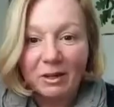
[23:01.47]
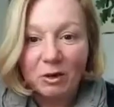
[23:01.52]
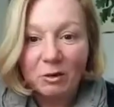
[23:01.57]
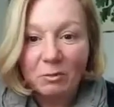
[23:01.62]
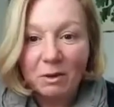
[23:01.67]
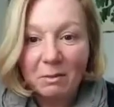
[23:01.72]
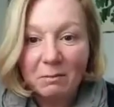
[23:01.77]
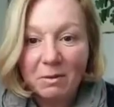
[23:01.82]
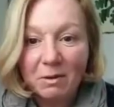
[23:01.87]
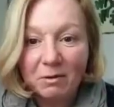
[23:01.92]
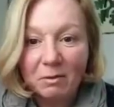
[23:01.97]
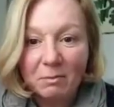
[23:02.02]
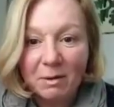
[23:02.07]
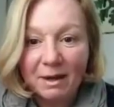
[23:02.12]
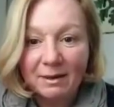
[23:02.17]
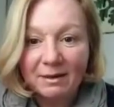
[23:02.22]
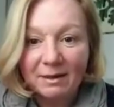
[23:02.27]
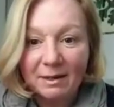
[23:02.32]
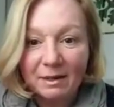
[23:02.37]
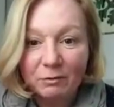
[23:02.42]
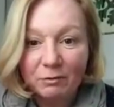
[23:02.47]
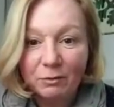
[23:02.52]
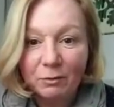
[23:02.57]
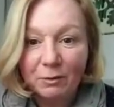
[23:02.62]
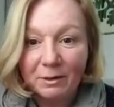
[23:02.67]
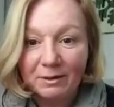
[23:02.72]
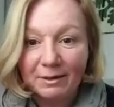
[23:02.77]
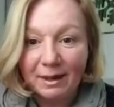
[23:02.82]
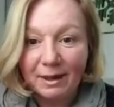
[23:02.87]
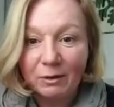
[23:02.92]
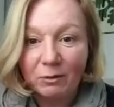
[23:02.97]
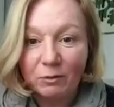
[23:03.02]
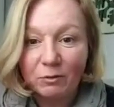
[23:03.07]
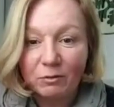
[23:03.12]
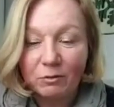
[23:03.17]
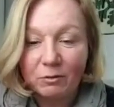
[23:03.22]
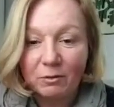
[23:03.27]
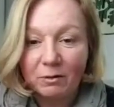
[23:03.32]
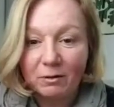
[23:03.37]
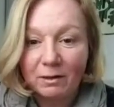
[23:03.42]
you remind me of the mat needed for the
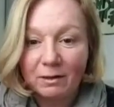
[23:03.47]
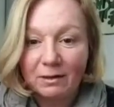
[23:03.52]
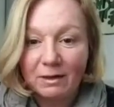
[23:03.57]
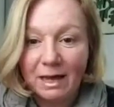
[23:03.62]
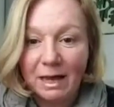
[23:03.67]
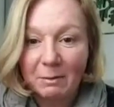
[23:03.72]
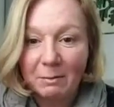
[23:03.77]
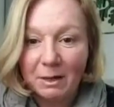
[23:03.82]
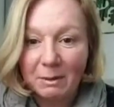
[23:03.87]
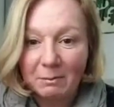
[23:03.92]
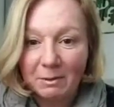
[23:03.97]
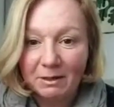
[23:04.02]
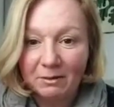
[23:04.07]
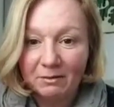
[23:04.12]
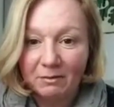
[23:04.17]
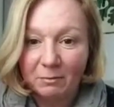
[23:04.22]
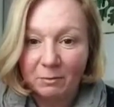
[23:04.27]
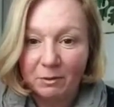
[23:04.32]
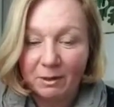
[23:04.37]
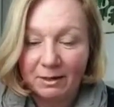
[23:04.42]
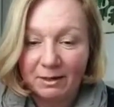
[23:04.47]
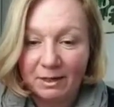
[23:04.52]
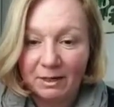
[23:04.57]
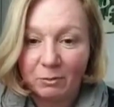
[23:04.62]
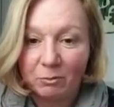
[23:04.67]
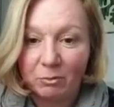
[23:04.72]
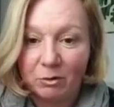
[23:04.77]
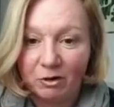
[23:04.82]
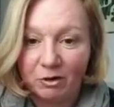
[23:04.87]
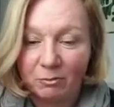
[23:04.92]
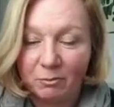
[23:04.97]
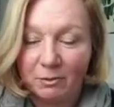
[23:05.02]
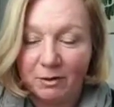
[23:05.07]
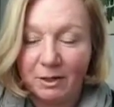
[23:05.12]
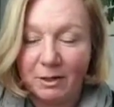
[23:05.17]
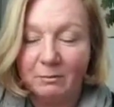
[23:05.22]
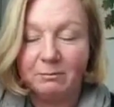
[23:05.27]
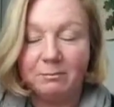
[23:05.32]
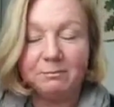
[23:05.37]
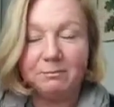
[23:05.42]
rectangles and how many meters would I need approximately?